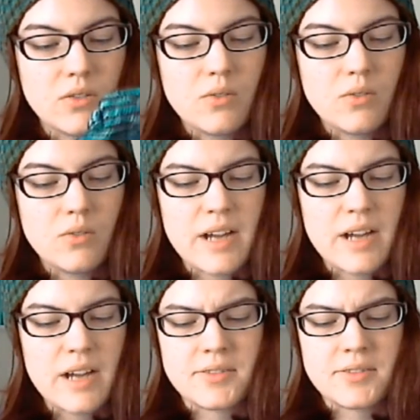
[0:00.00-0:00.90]
or
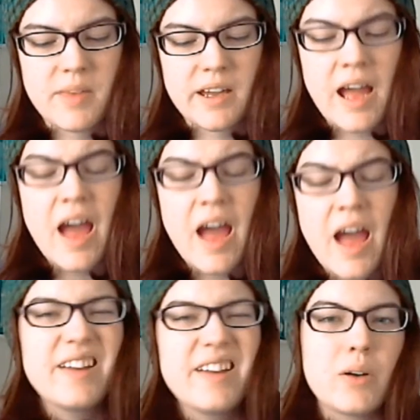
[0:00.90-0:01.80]
nines or something.
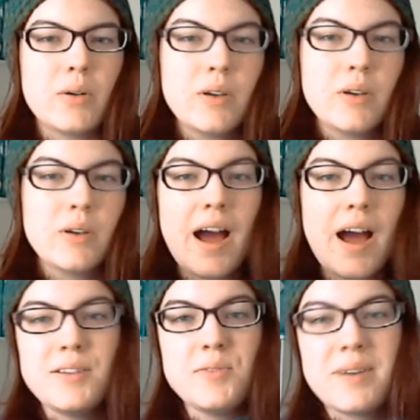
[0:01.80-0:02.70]
I don't know.
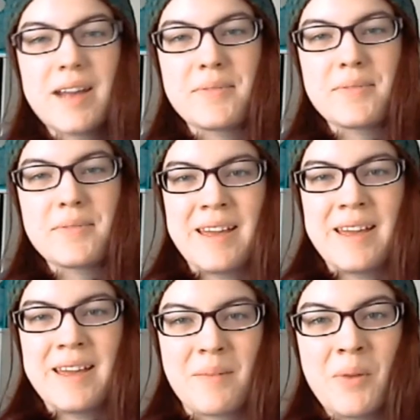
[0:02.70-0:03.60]
I knew when I was
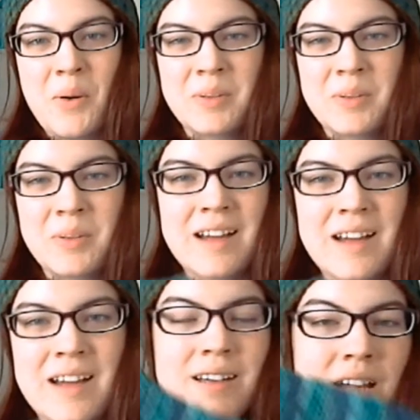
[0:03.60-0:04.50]
making them what
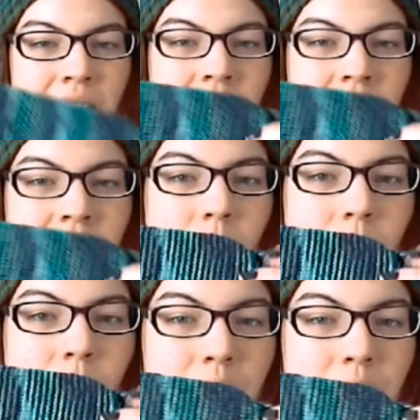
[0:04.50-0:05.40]
size. So
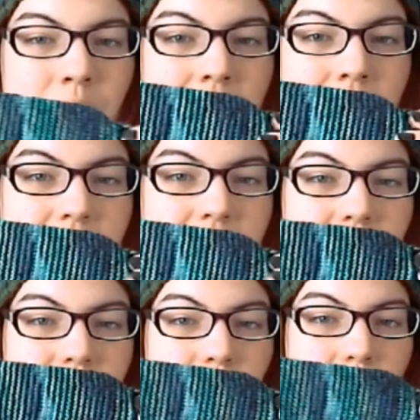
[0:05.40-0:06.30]
anyway, here's
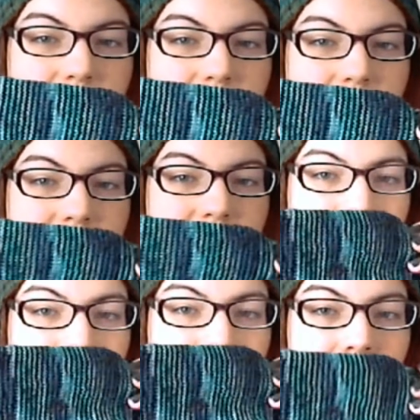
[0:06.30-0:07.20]
the foot
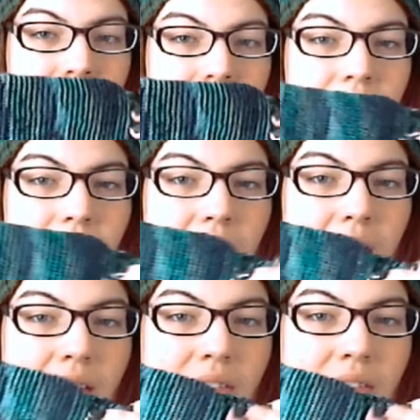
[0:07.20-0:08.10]
with the heel
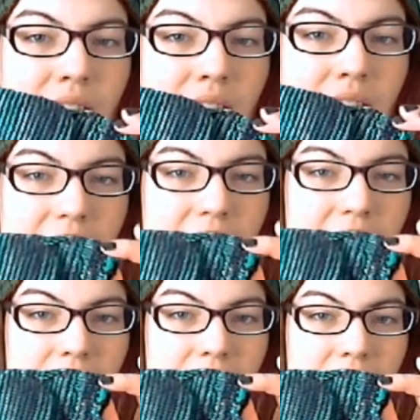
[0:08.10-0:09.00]
and then the
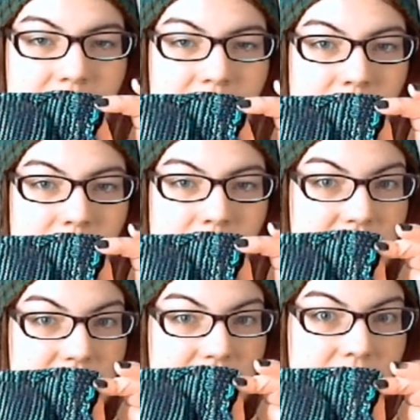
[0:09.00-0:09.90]
leg comes out
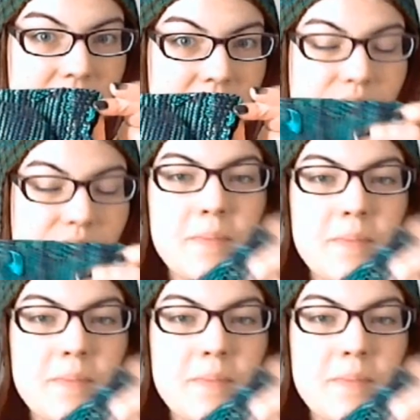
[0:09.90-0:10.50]
additionally this far.